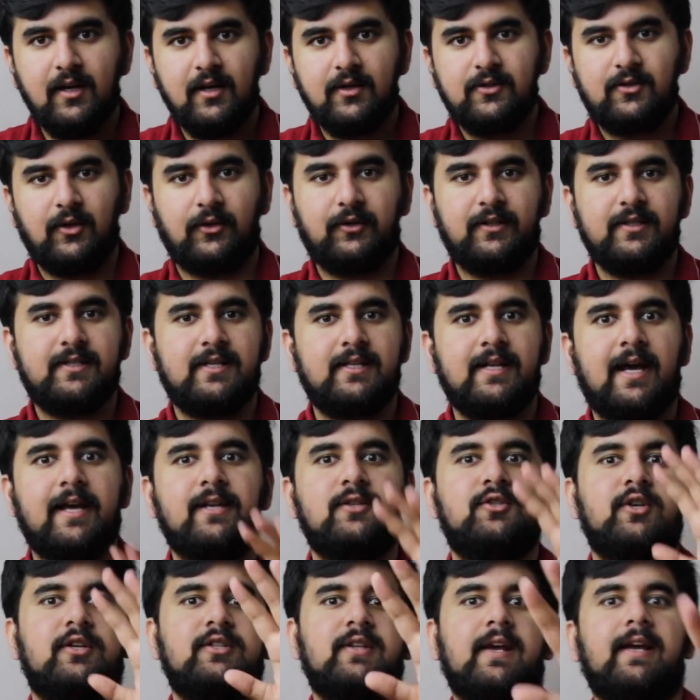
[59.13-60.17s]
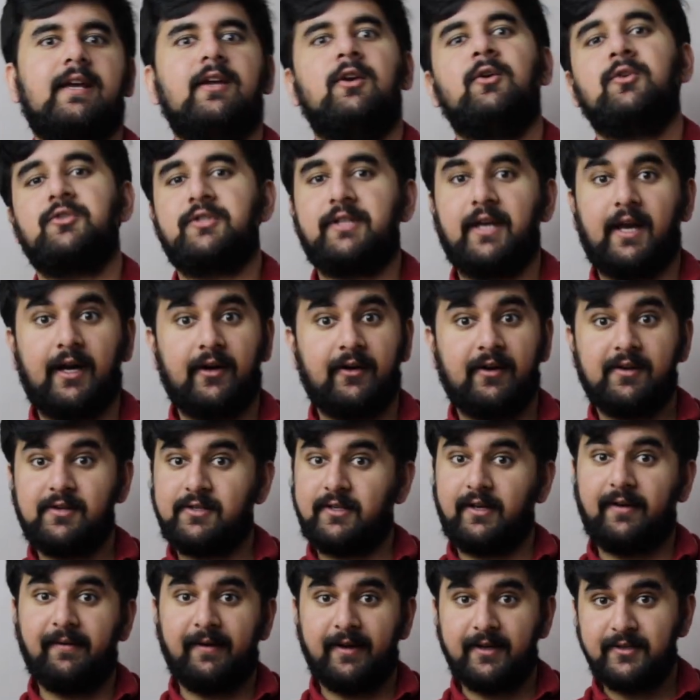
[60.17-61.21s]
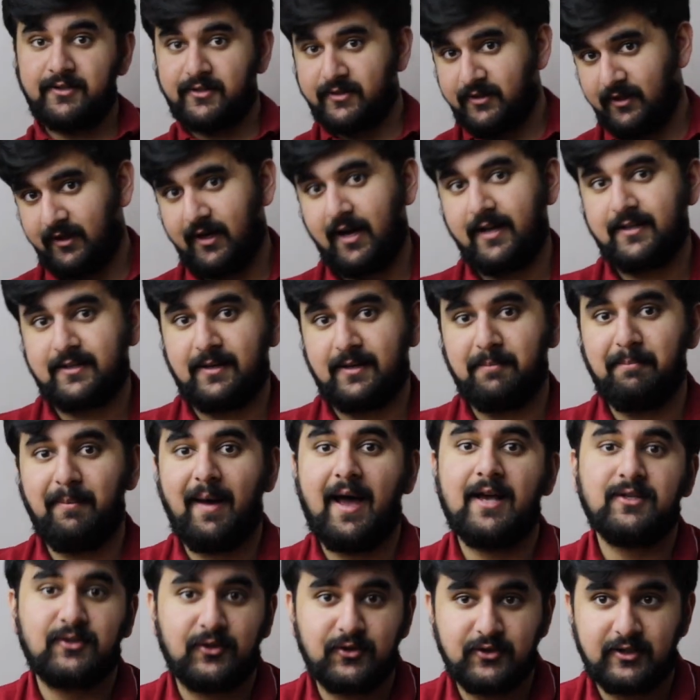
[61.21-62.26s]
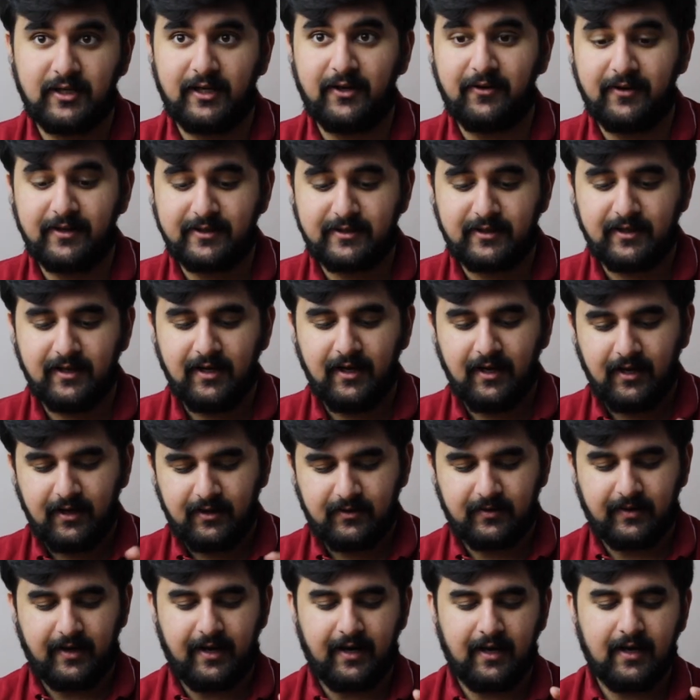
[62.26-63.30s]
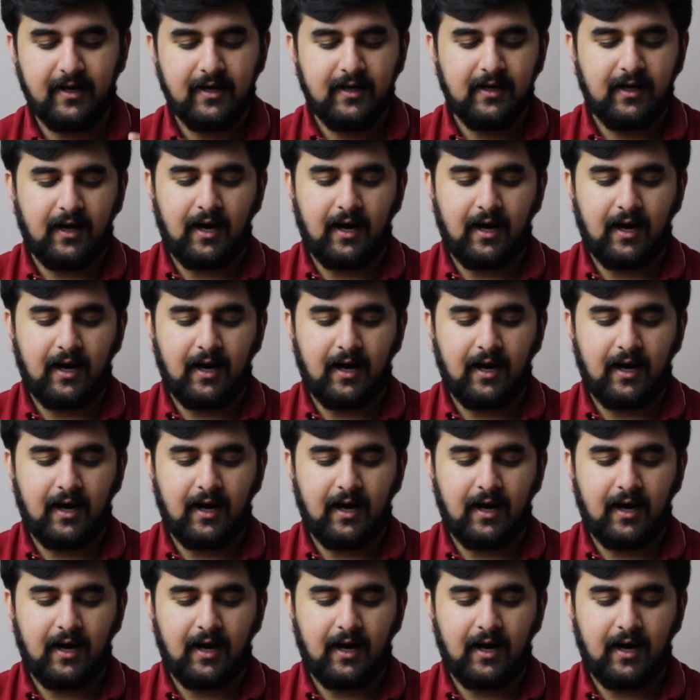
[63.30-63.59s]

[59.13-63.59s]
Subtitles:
So this is like just like in the series, it's a Master Series, right?